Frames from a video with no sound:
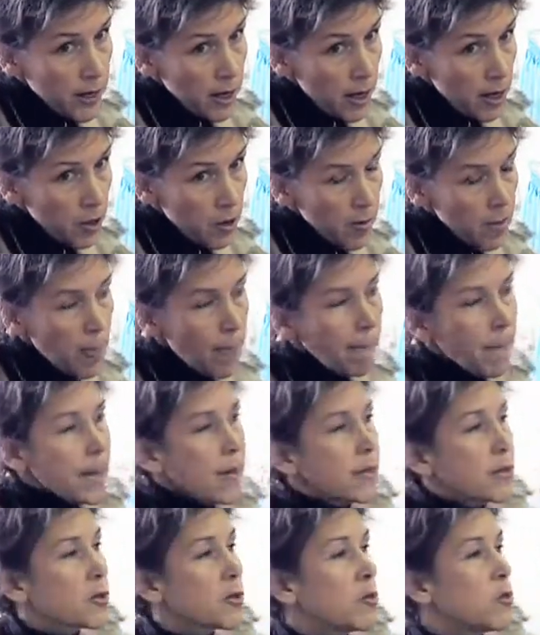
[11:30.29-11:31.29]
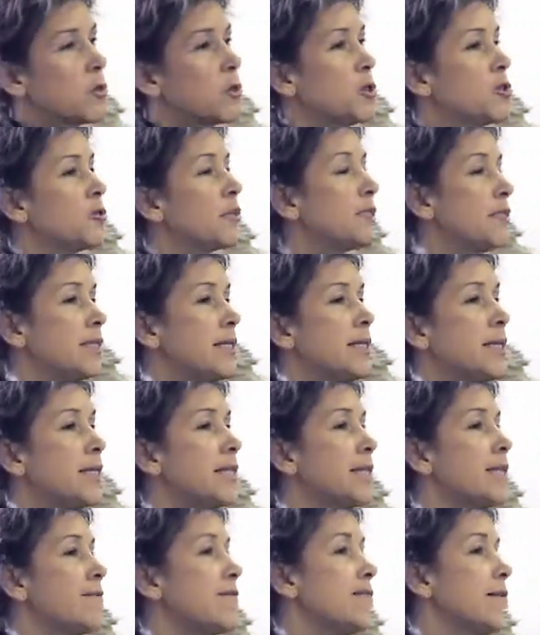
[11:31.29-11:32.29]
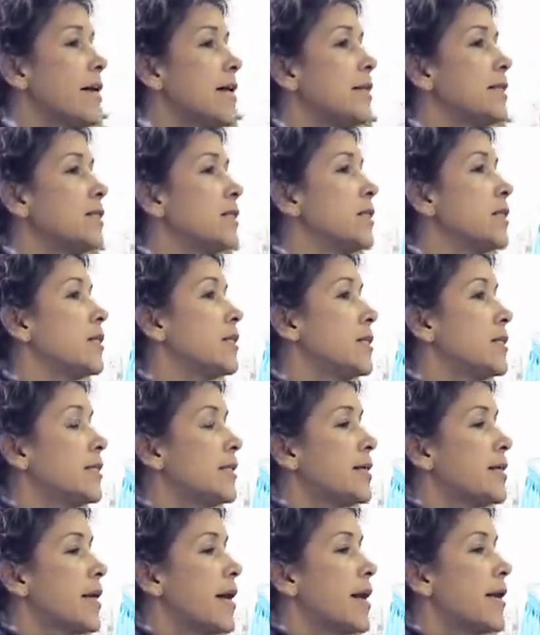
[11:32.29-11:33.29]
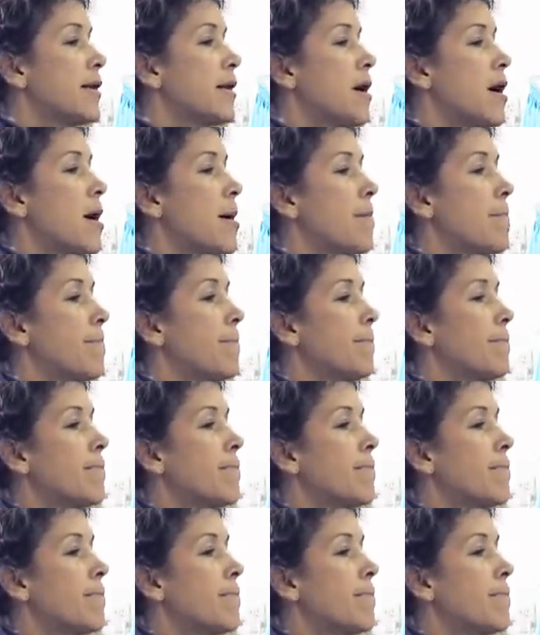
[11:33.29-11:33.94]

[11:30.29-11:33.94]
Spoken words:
and eventually it will represent you, no matter where you are in the world.